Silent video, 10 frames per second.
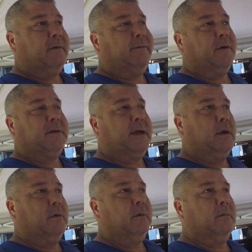on the first
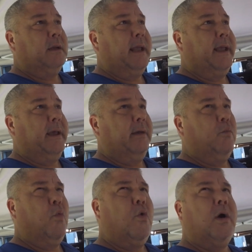coat
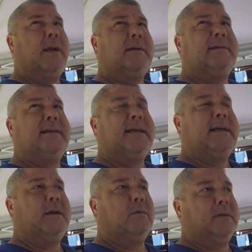and
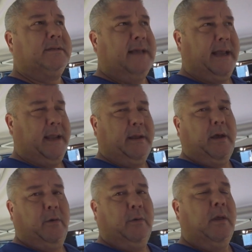110 on the second
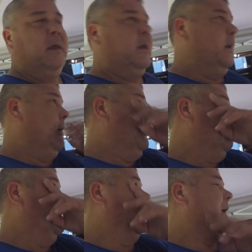coat.
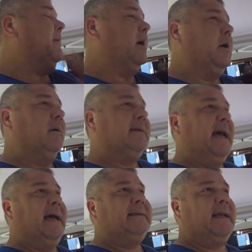But I'm going to go as
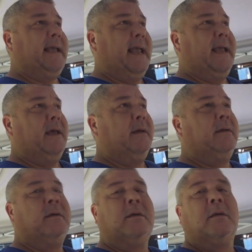high as I can
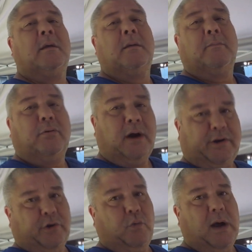
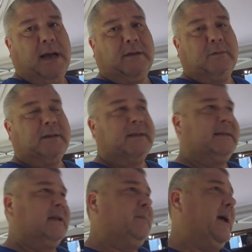pressure-wise with the
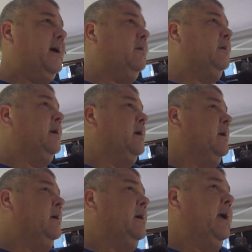6 pound
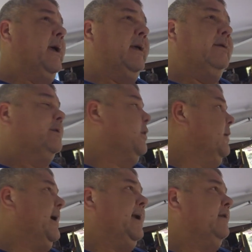and just go
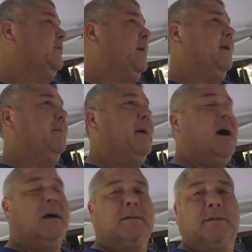ahead and spray the
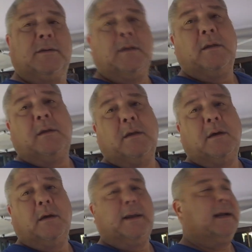box.
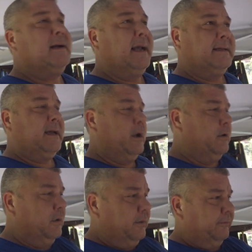Get a nice
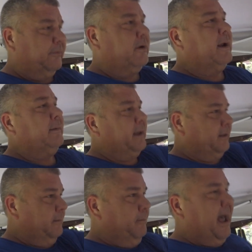coat on the front, get
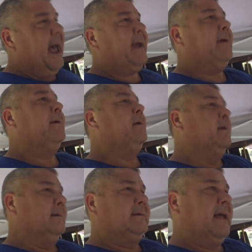the back,
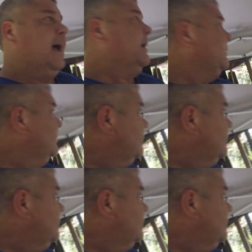sides